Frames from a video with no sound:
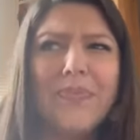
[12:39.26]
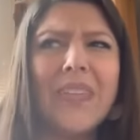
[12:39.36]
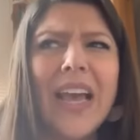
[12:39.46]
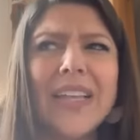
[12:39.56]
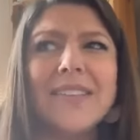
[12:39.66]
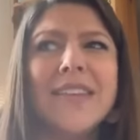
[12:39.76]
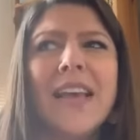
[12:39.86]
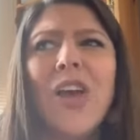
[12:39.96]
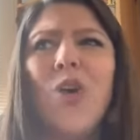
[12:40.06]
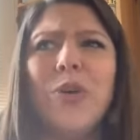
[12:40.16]
And
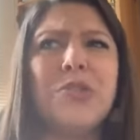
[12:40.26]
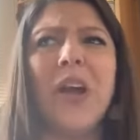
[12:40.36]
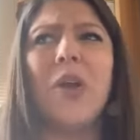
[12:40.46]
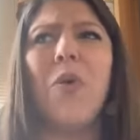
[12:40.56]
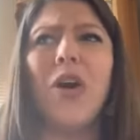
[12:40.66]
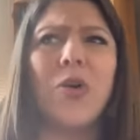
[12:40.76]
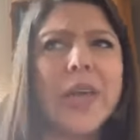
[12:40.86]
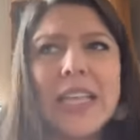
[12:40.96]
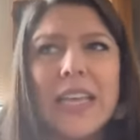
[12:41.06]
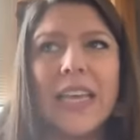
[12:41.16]
we try to walk
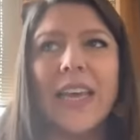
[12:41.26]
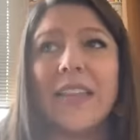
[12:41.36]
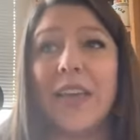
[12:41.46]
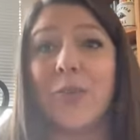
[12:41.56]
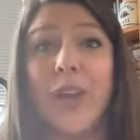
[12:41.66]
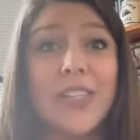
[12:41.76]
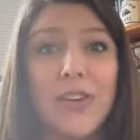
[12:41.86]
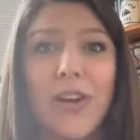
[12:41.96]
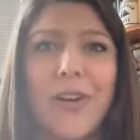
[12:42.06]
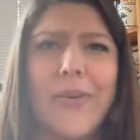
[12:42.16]
quickly and like raise our
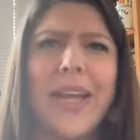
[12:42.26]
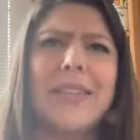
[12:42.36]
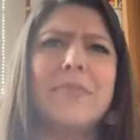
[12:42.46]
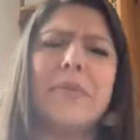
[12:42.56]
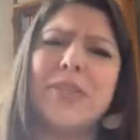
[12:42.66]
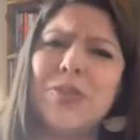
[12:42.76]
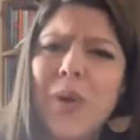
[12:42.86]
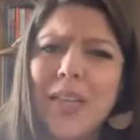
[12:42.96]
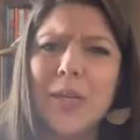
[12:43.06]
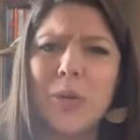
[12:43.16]
heart rates and maybe
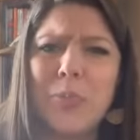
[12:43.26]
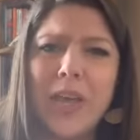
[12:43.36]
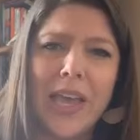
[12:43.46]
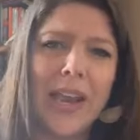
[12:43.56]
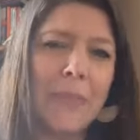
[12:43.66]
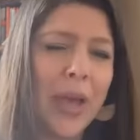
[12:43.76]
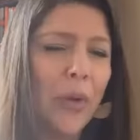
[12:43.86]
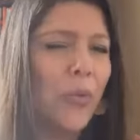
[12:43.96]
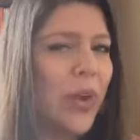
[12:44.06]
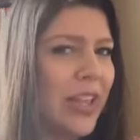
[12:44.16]
sweat a little bit. I'm like
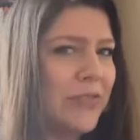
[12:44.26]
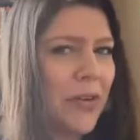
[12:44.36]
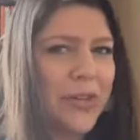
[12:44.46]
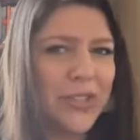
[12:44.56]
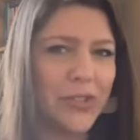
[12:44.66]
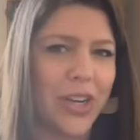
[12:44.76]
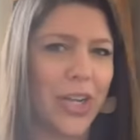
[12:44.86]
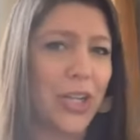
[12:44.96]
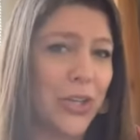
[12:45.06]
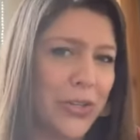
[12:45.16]
really focused on trying to
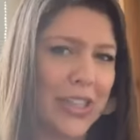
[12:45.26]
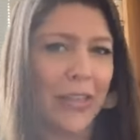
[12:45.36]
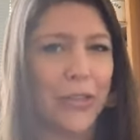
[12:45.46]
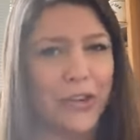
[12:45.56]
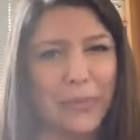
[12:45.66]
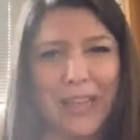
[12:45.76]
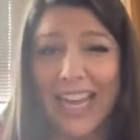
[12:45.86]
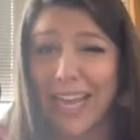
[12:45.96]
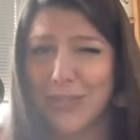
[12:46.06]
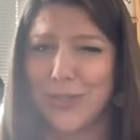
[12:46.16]
close that 30-minute
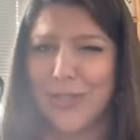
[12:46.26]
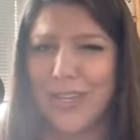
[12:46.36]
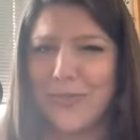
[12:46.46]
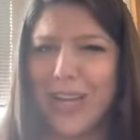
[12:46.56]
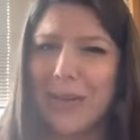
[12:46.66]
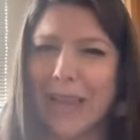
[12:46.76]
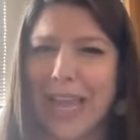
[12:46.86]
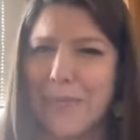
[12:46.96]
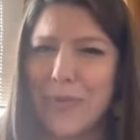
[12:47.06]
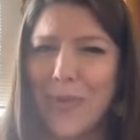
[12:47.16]
exercise ring on my
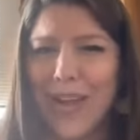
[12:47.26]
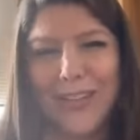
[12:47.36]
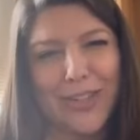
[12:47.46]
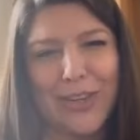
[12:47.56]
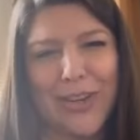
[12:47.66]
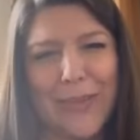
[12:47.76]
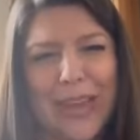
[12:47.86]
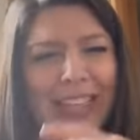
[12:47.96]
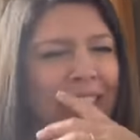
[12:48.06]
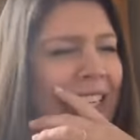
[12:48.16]
Apple Watch, you know what I
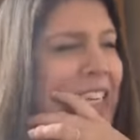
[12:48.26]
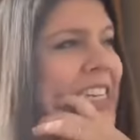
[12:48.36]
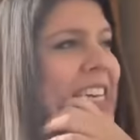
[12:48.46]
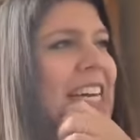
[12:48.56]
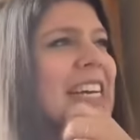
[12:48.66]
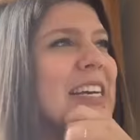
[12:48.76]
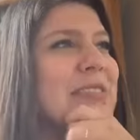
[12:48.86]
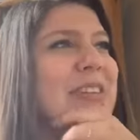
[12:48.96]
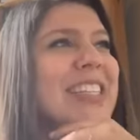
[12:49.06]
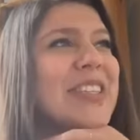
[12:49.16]
mean?
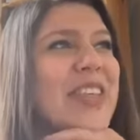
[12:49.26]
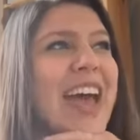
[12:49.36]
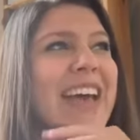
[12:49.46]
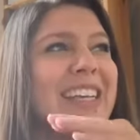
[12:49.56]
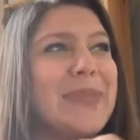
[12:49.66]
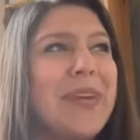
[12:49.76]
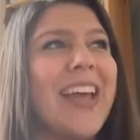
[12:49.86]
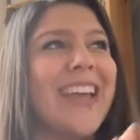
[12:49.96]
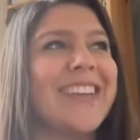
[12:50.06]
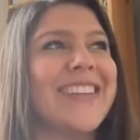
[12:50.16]
And so that has
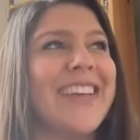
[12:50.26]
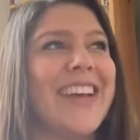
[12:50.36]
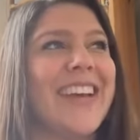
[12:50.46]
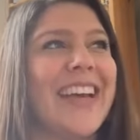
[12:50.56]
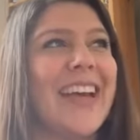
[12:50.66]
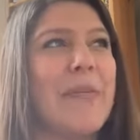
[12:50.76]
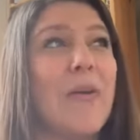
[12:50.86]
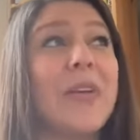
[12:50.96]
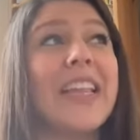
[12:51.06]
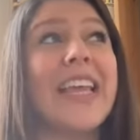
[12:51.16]
been a
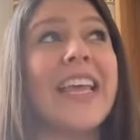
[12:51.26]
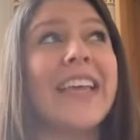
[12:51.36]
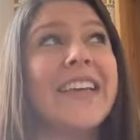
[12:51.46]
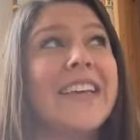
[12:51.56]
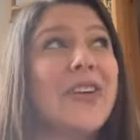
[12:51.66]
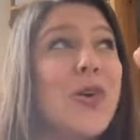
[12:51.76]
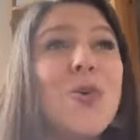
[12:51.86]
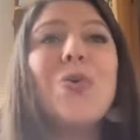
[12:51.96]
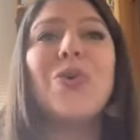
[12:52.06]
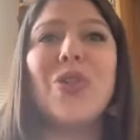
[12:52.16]
really
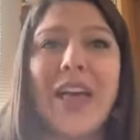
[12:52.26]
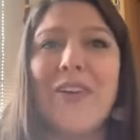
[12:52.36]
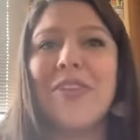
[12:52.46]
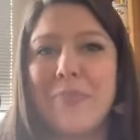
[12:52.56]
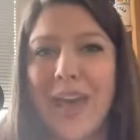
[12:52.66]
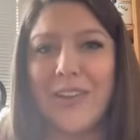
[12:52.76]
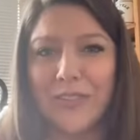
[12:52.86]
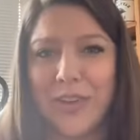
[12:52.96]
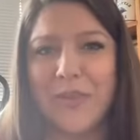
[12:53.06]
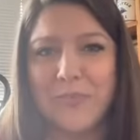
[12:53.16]
cool, healthy
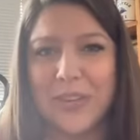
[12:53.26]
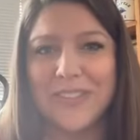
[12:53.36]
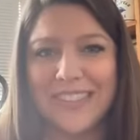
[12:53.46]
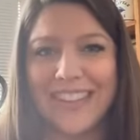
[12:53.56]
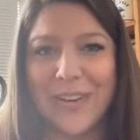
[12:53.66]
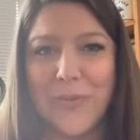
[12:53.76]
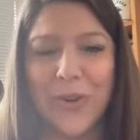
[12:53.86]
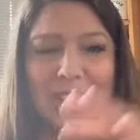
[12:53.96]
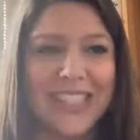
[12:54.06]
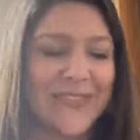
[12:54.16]
pattern that we built in
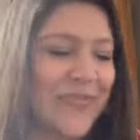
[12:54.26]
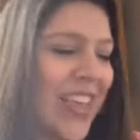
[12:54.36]
quarantine.